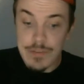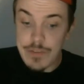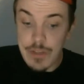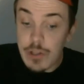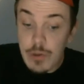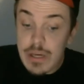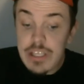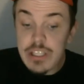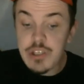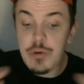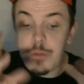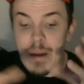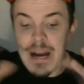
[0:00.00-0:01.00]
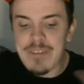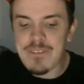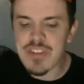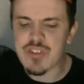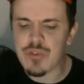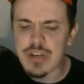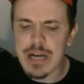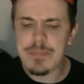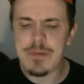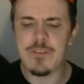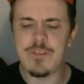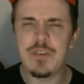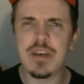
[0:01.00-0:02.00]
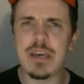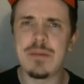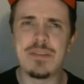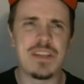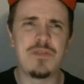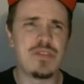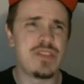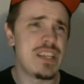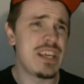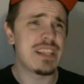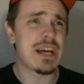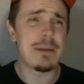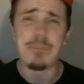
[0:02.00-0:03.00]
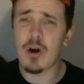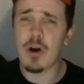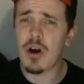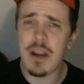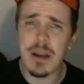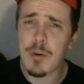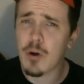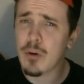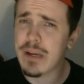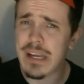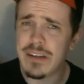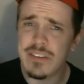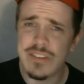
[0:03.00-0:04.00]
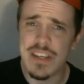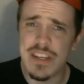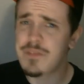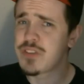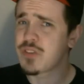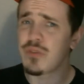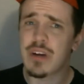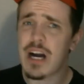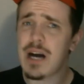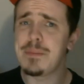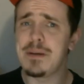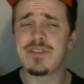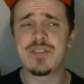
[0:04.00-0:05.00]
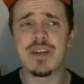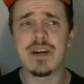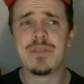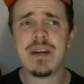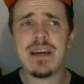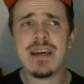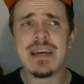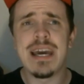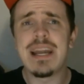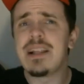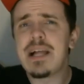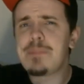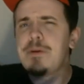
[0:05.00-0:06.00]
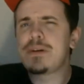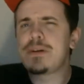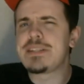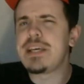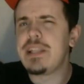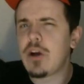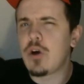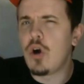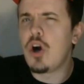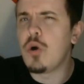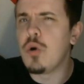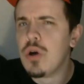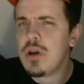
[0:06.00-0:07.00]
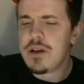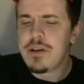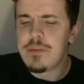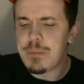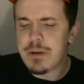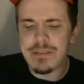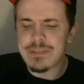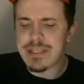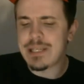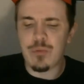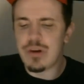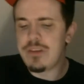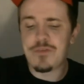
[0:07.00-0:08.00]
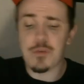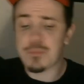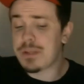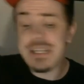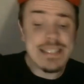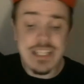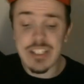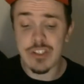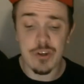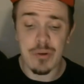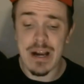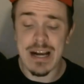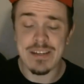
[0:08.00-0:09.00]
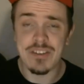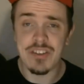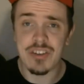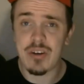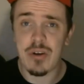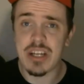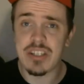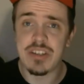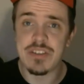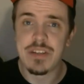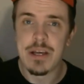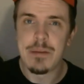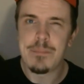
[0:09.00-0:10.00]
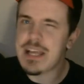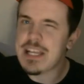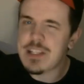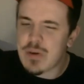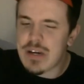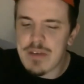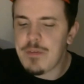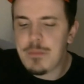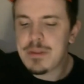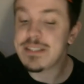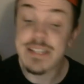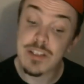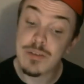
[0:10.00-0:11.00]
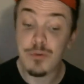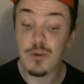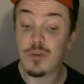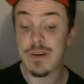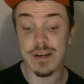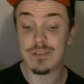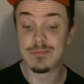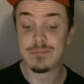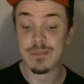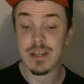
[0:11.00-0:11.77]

The only way you would buy a physical copy of a video game is if you see it like on a bargain and you see a physical copy and stuff. And a lot of people can say like, "Oh, but like, what if your PlayStation crash crashes?" But that's why you have a PlayStation profile.